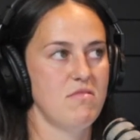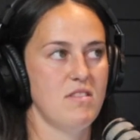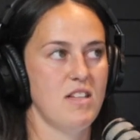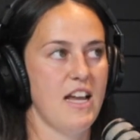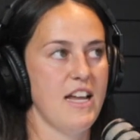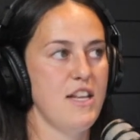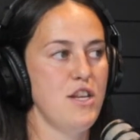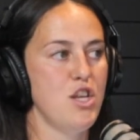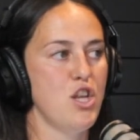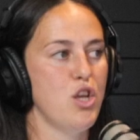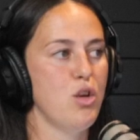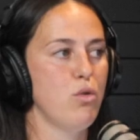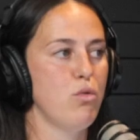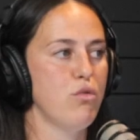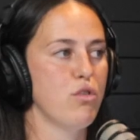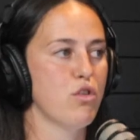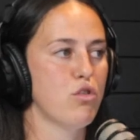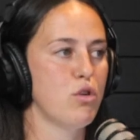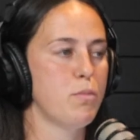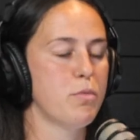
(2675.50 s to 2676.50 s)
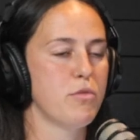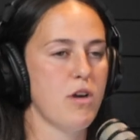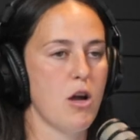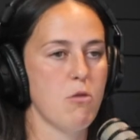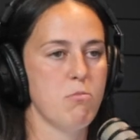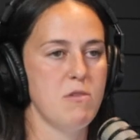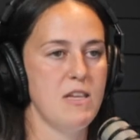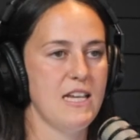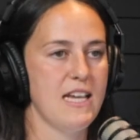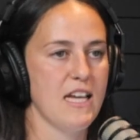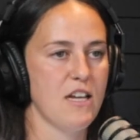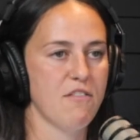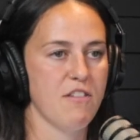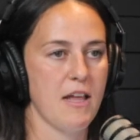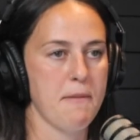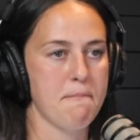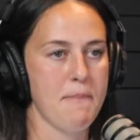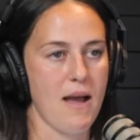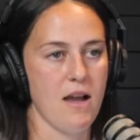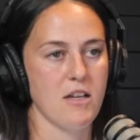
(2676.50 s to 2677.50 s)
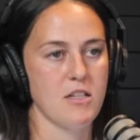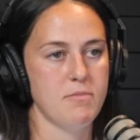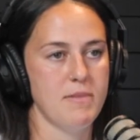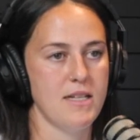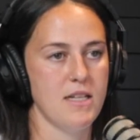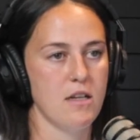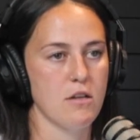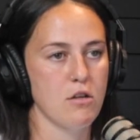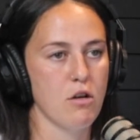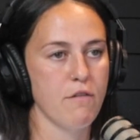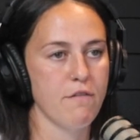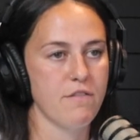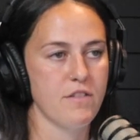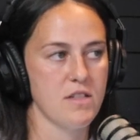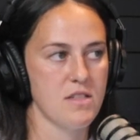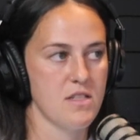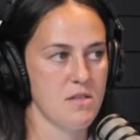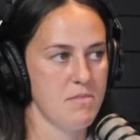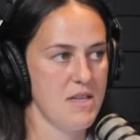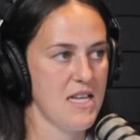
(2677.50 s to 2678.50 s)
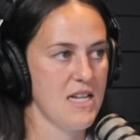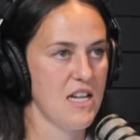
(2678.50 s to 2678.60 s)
I knew the group around me kind of like backed me and had confidence in me,